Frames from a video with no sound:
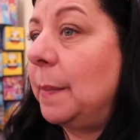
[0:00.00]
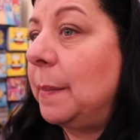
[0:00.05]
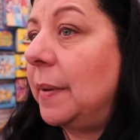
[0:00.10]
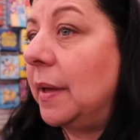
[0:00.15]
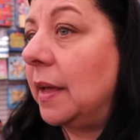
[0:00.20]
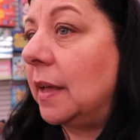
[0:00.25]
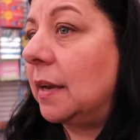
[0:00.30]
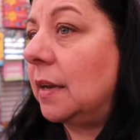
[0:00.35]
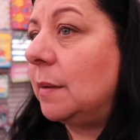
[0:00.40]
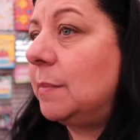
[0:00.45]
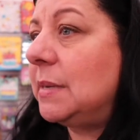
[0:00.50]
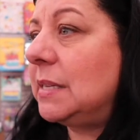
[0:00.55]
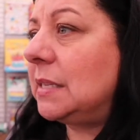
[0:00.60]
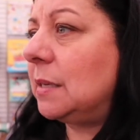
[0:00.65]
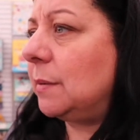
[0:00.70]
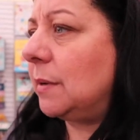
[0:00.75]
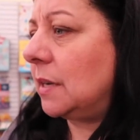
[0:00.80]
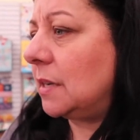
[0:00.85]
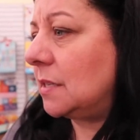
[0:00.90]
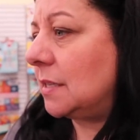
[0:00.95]
But let me
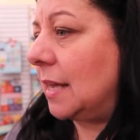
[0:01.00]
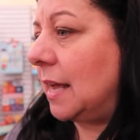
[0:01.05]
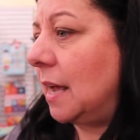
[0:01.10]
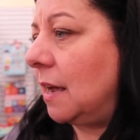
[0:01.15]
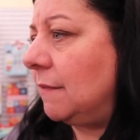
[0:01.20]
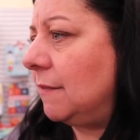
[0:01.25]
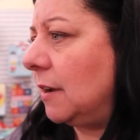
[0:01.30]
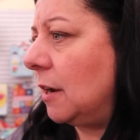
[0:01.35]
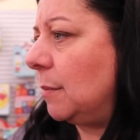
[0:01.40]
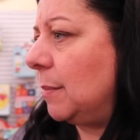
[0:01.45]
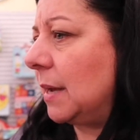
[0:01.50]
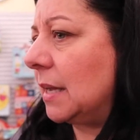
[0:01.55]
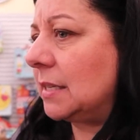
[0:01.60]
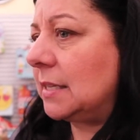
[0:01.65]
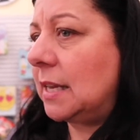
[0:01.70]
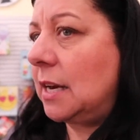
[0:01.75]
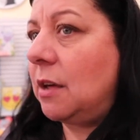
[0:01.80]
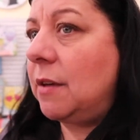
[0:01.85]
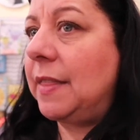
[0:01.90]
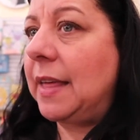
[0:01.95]
see what else they have here
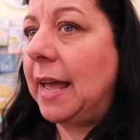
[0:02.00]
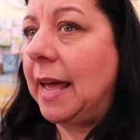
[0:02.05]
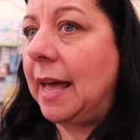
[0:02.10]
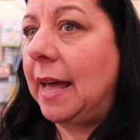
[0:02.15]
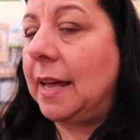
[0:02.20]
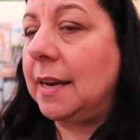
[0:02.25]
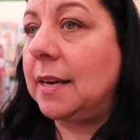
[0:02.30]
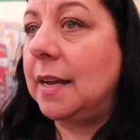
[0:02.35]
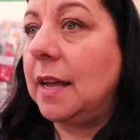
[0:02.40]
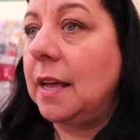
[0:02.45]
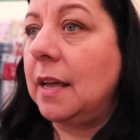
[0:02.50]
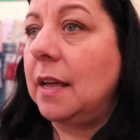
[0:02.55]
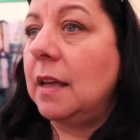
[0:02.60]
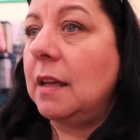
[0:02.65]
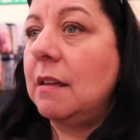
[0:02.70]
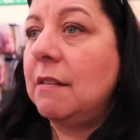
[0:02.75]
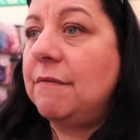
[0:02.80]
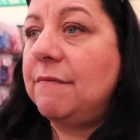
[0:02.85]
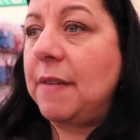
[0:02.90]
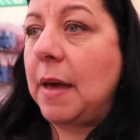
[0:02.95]
because I know they had
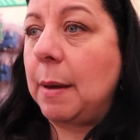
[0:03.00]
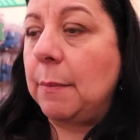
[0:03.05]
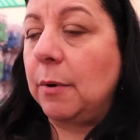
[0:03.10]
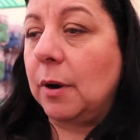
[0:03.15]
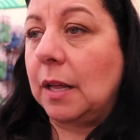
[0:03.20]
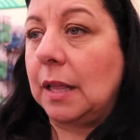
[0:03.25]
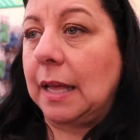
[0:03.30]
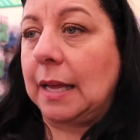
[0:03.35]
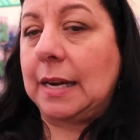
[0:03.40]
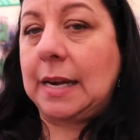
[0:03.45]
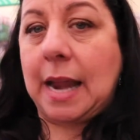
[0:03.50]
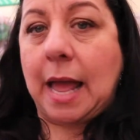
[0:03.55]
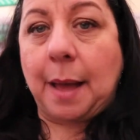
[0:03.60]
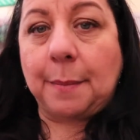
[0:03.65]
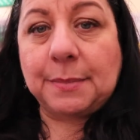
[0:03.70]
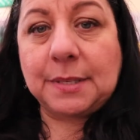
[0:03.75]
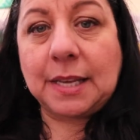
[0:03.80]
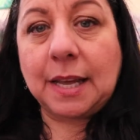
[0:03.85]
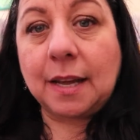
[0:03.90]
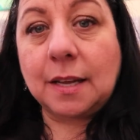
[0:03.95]
fabric like
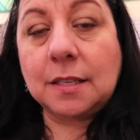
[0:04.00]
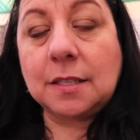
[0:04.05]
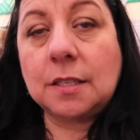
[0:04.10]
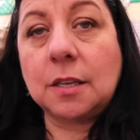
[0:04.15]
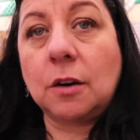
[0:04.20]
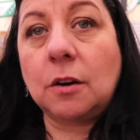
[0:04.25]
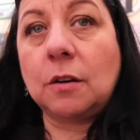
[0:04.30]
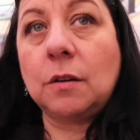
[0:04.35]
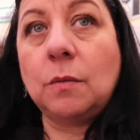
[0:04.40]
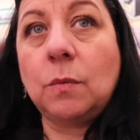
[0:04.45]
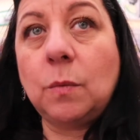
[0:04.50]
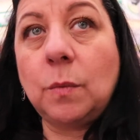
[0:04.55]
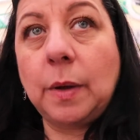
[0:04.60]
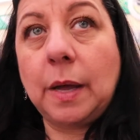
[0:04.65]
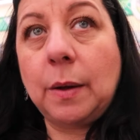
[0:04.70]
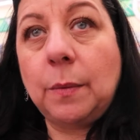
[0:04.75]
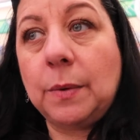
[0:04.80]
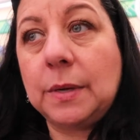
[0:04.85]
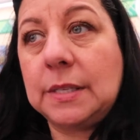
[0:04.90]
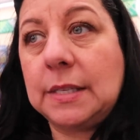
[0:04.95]
knapsacks
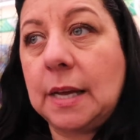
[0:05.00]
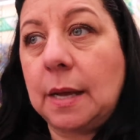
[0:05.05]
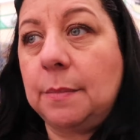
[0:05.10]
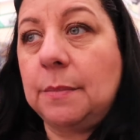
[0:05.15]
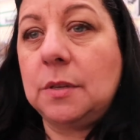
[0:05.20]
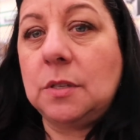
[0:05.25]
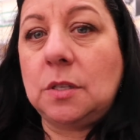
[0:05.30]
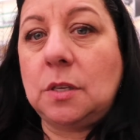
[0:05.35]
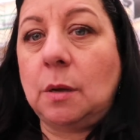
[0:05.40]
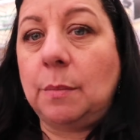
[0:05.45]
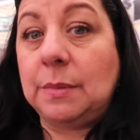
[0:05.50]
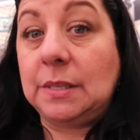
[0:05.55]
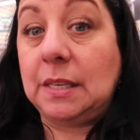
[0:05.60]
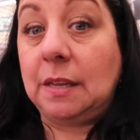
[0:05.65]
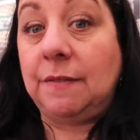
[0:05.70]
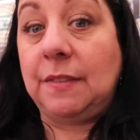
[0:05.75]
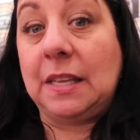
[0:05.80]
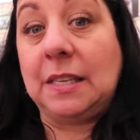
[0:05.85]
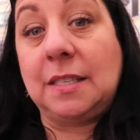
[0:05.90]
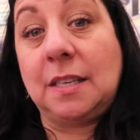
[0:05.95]
at one time. So I'm gonna
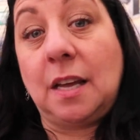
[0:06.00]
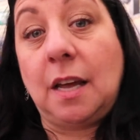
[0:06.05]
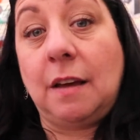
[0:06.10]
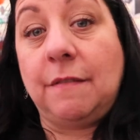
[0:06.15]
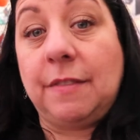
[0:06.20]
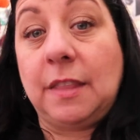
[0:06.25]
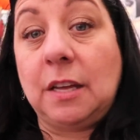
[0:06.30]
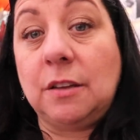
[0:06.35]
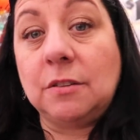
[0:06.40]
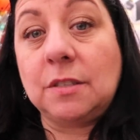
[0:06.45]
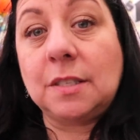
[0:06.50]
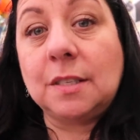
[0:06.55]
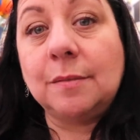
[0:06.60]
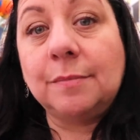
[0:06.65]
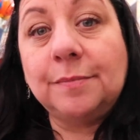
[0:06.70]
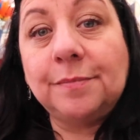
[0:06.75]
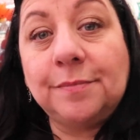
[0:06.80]
see if they still have those.